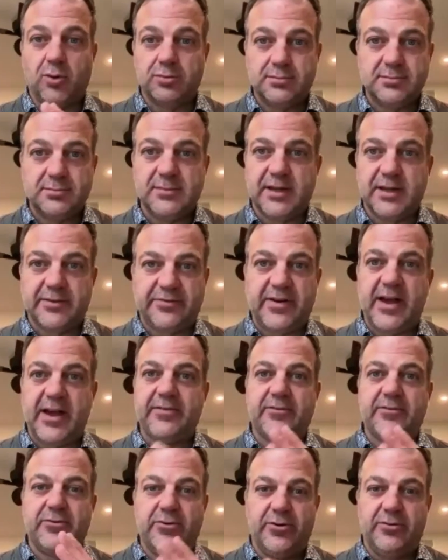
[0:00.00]
more. Yeah,
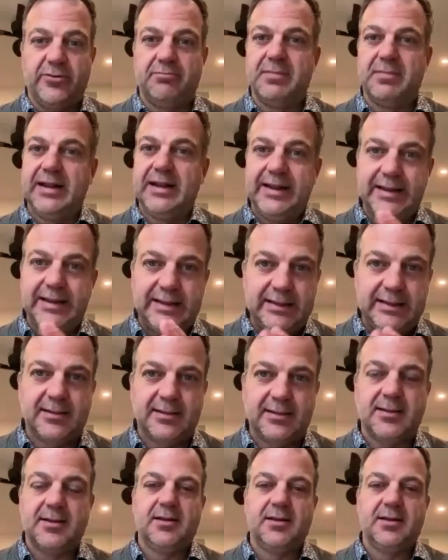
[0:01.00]
500
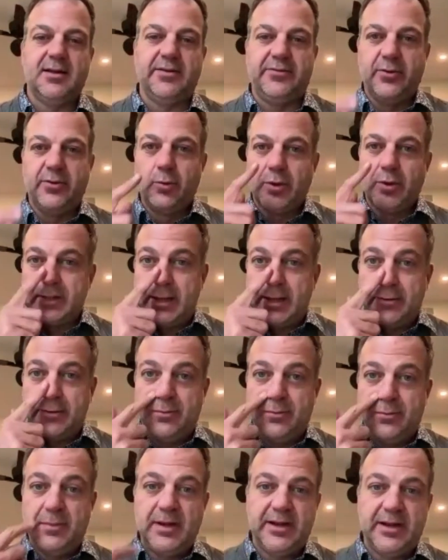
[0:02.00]
million. If you're worth
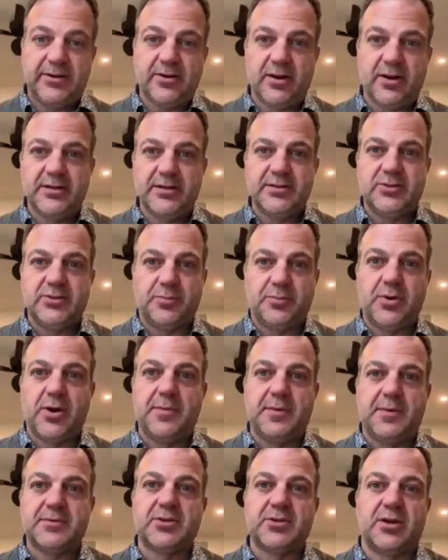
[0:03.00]
$100 million, your
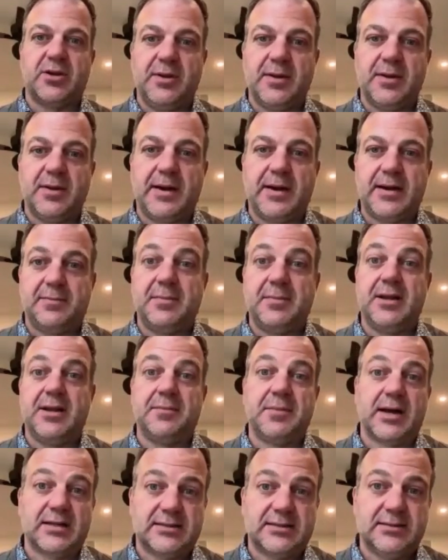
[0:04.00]
premium is going to be about $1
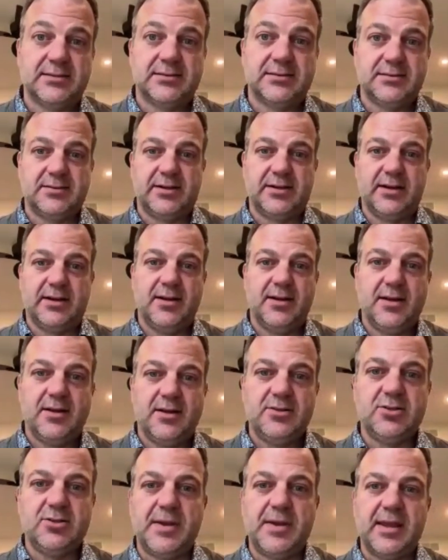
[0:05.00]
million, right?
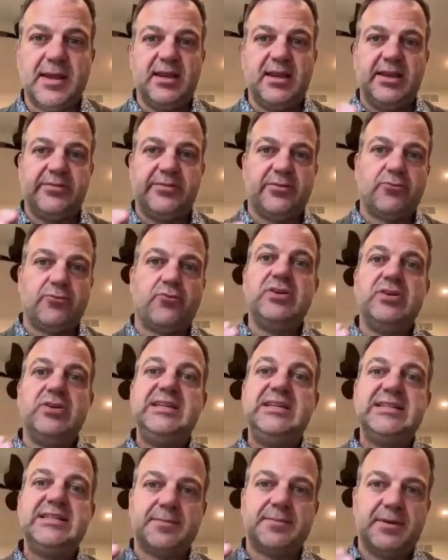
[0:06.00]
To make it even
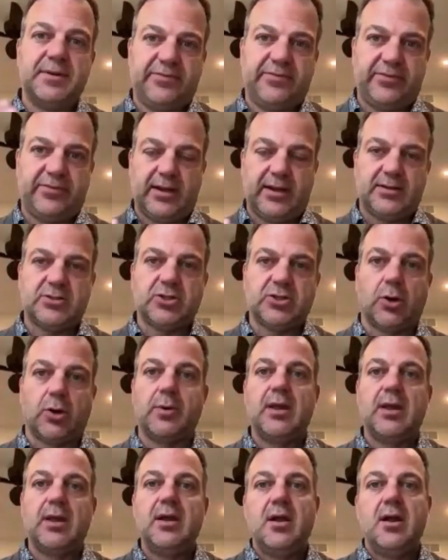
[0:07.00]
reasonably fair.
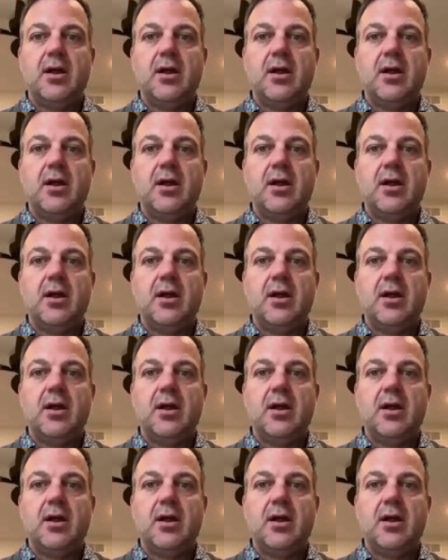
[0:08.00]
So,